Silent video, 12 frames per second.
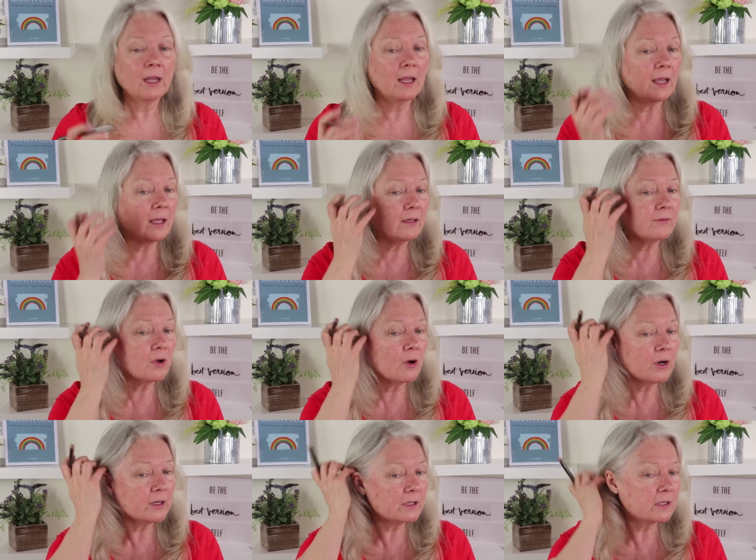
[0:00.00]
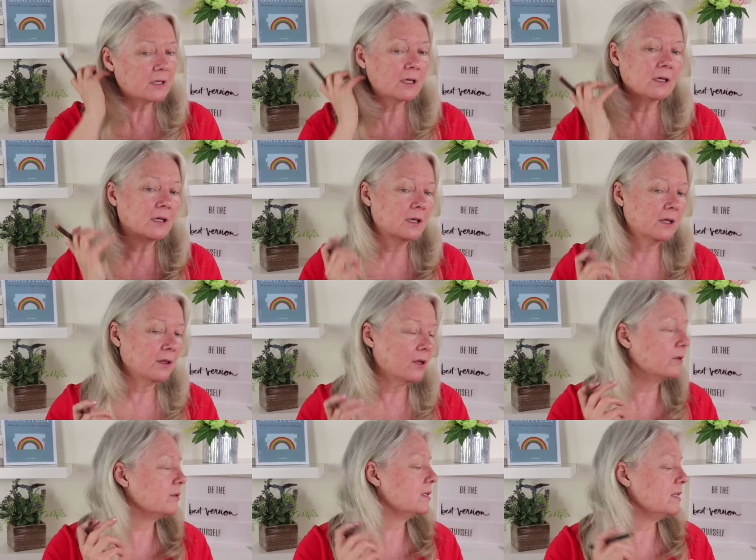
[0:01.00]
And of course,
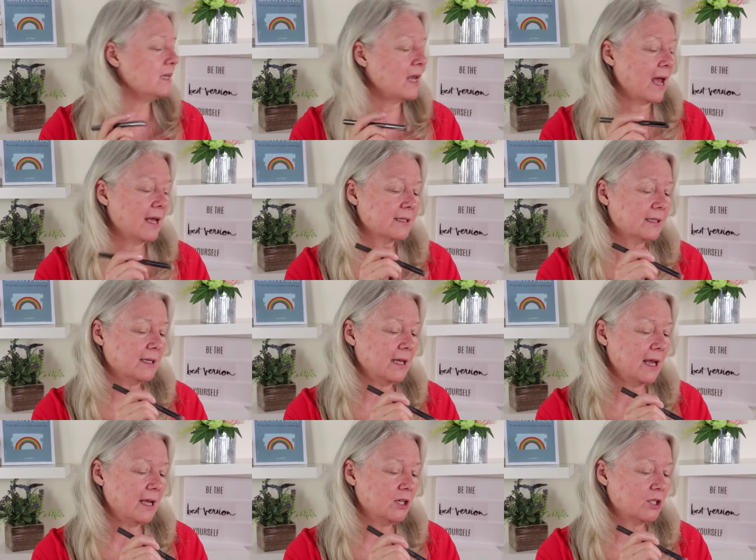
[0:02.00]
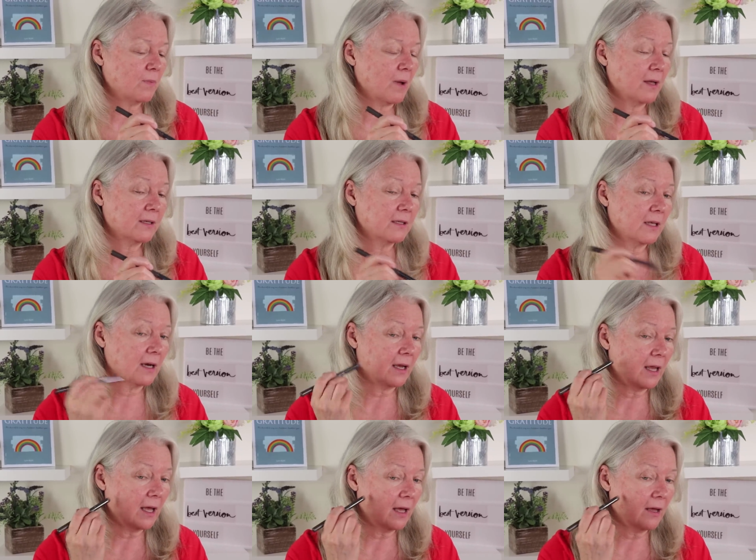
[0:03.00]
those nasty age spots that I
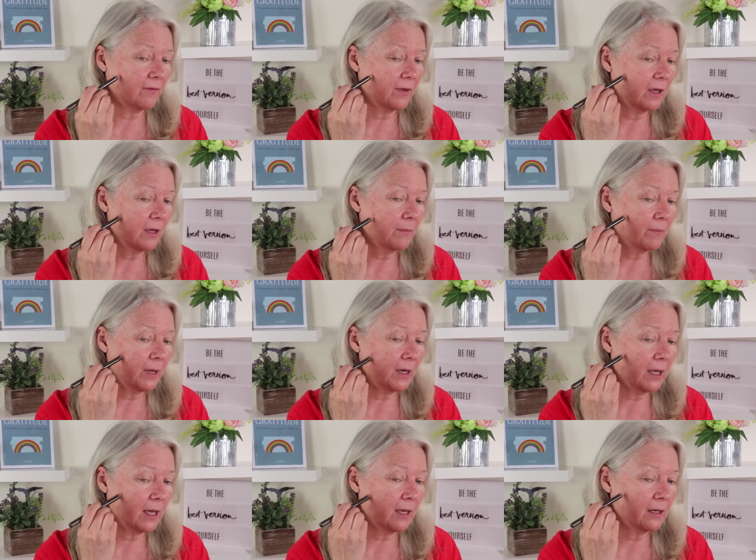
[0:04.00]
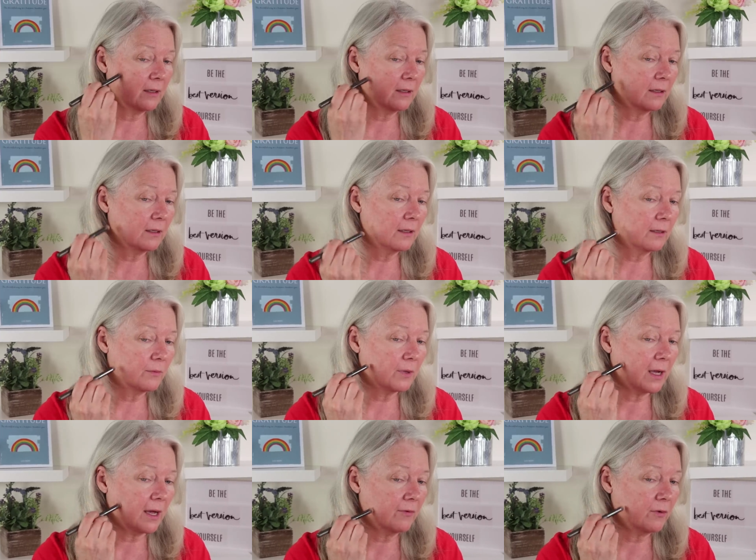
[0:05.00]
have. But again, we're
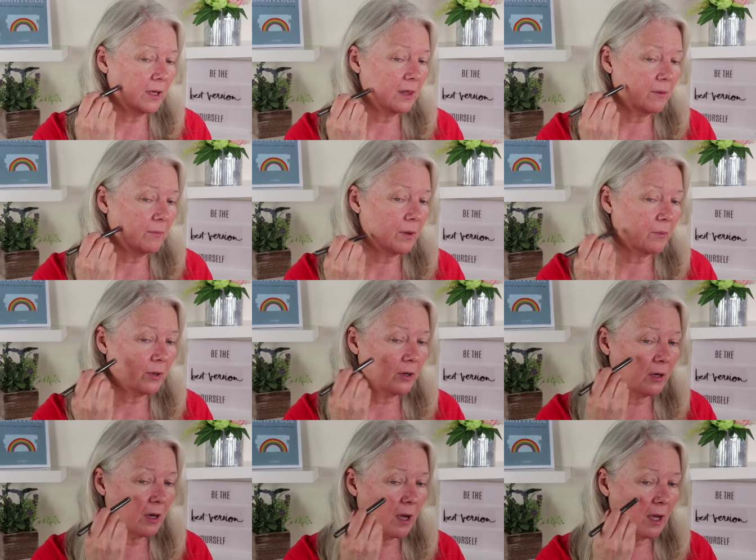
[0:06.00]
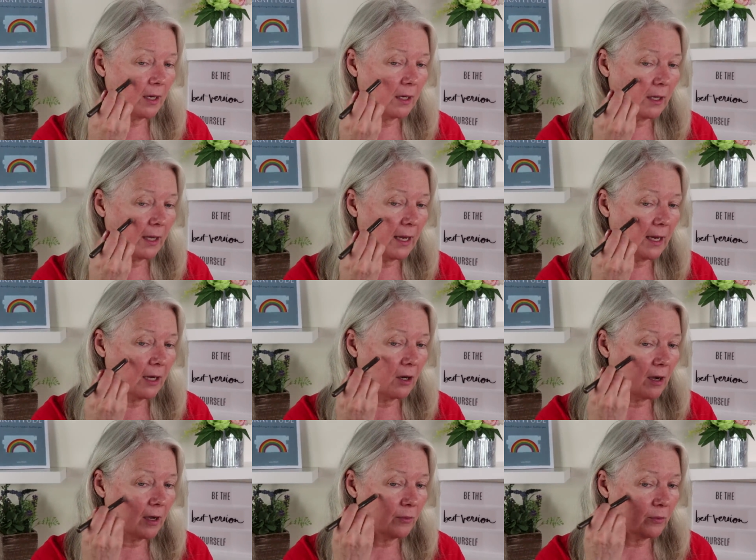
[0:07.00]
covering them, but we're not laying it
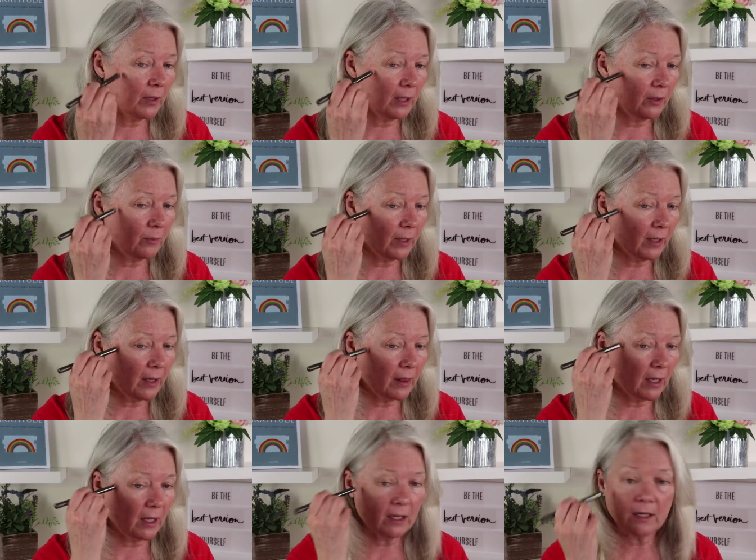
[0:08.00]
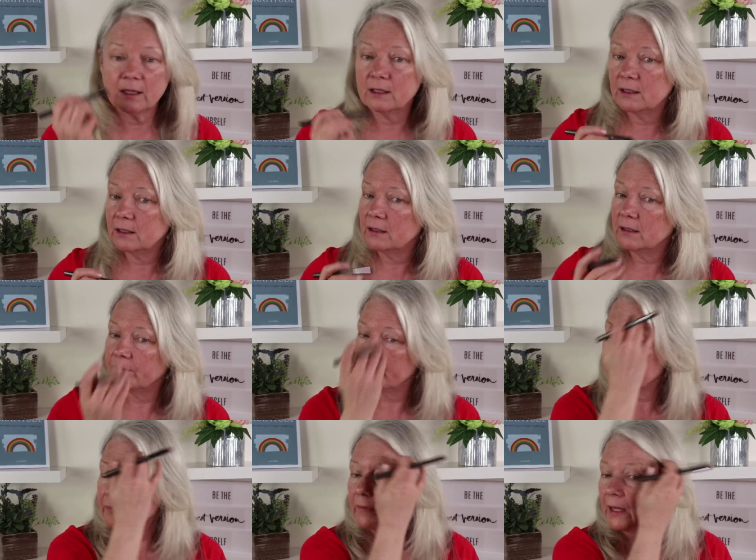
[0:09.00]
on really, really thick.
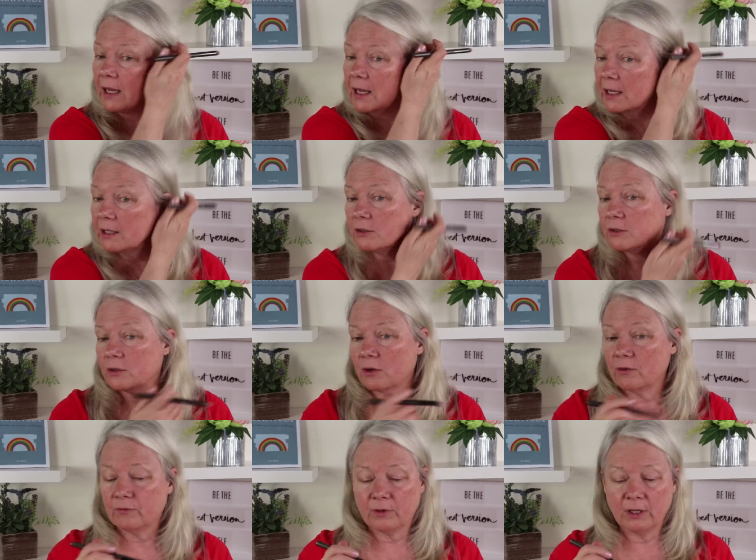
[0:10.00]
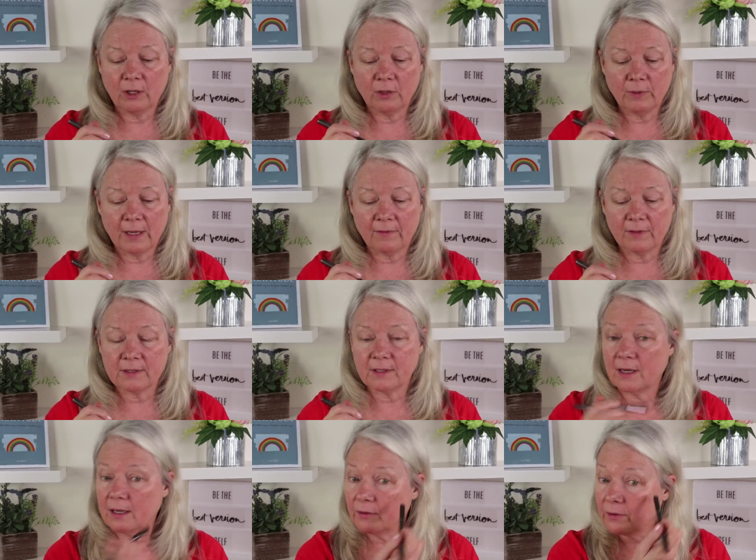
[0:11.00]
And over here we have
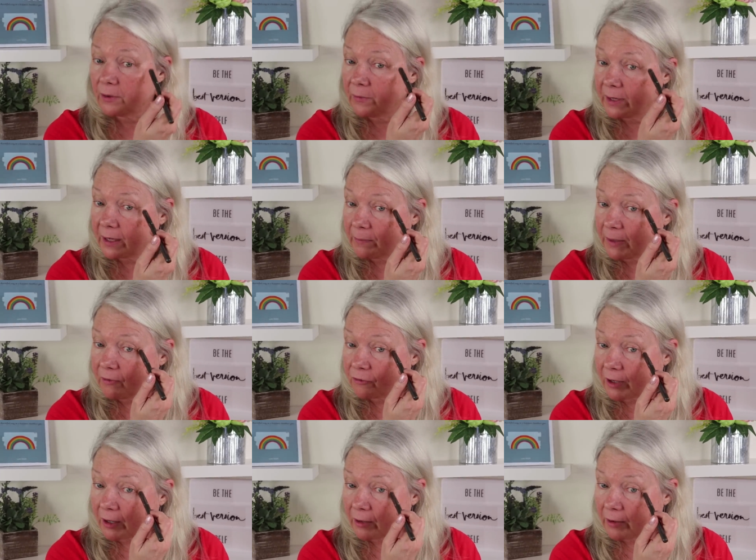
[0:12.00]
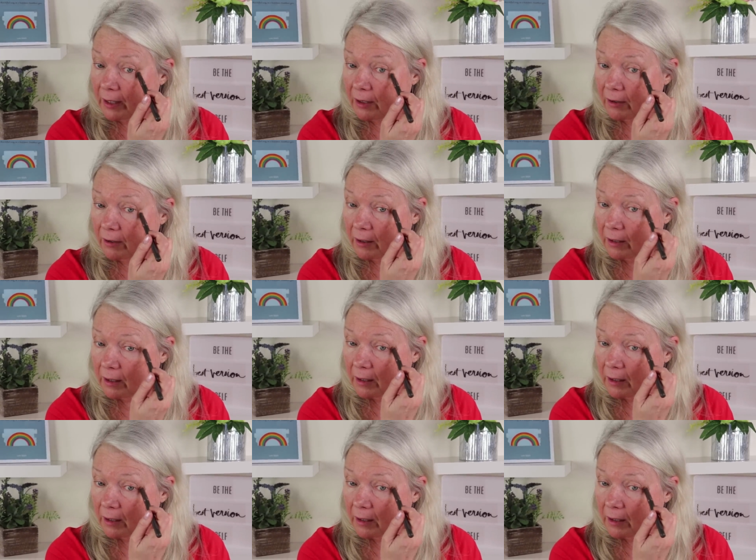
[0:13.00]
the I don't know, we got a big freckle here.